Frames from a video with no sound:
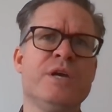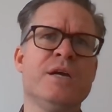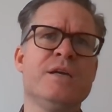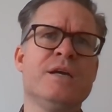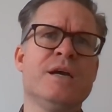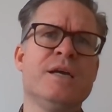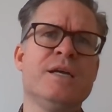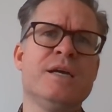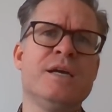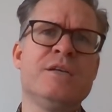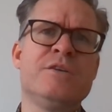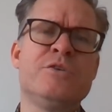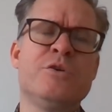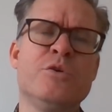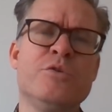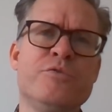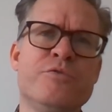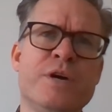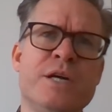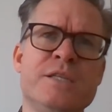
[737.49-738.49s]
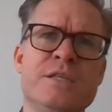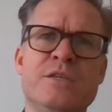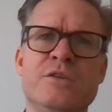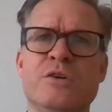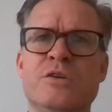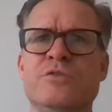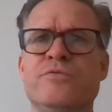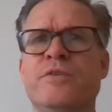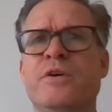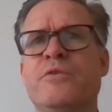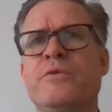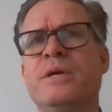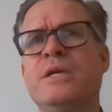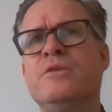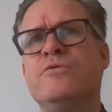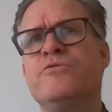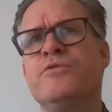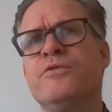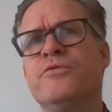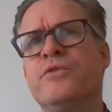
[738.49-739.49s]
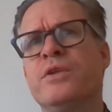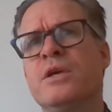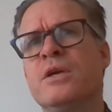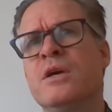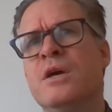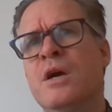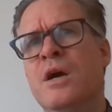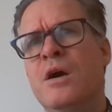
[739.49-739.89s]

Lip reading: I don't find the dots very interesting.